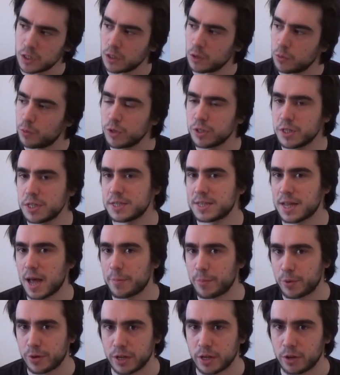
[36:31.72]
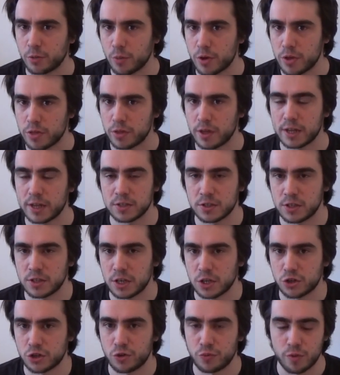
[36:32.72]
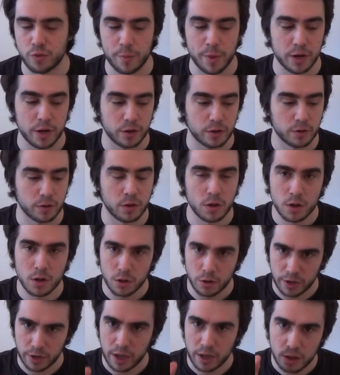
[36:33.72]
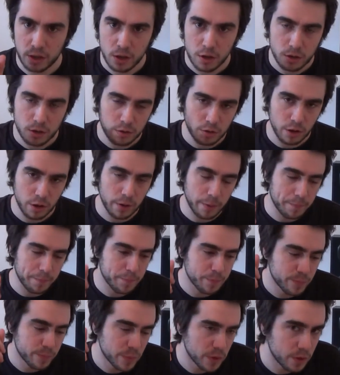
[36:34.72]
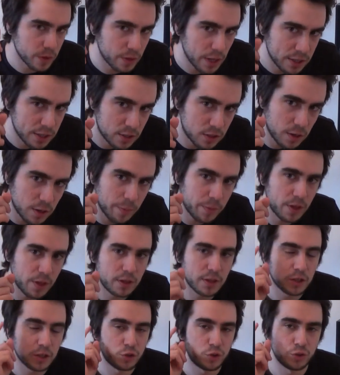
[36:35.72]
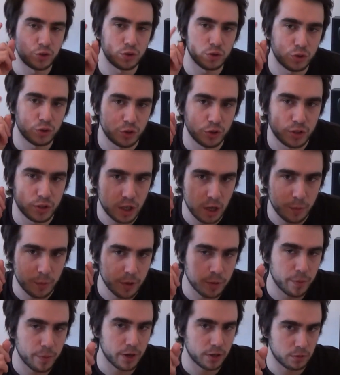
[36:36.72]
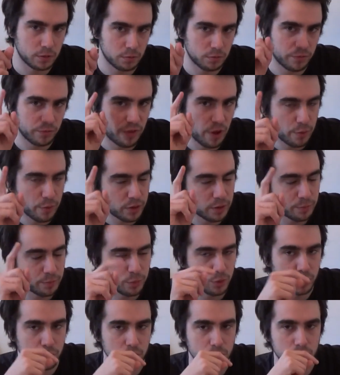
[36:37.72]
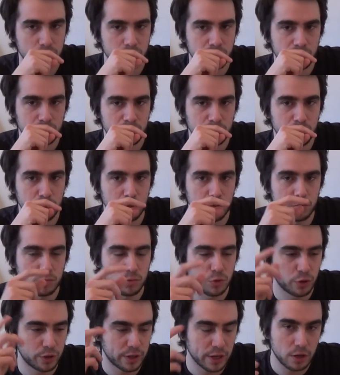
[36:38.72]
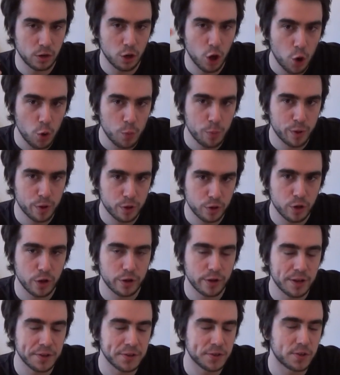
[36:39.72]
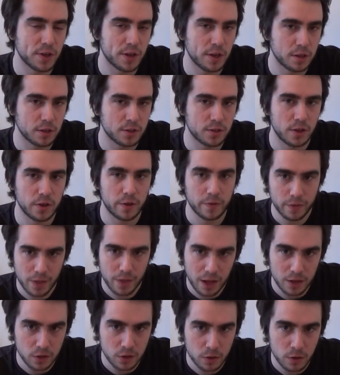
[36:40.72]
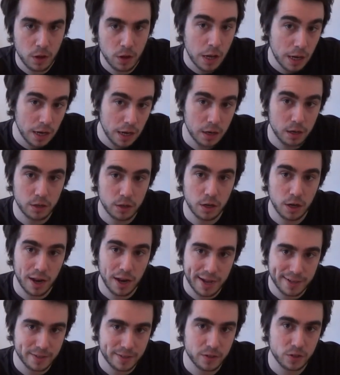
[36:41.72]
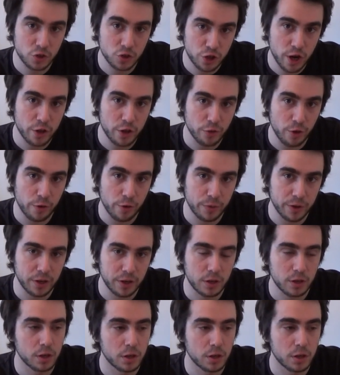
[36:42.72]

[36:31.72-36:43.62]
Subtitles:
what is happening with Extinction Rebellion? Okay, that's something that you should keep in mind. Very important. You can open an essay saying that last January,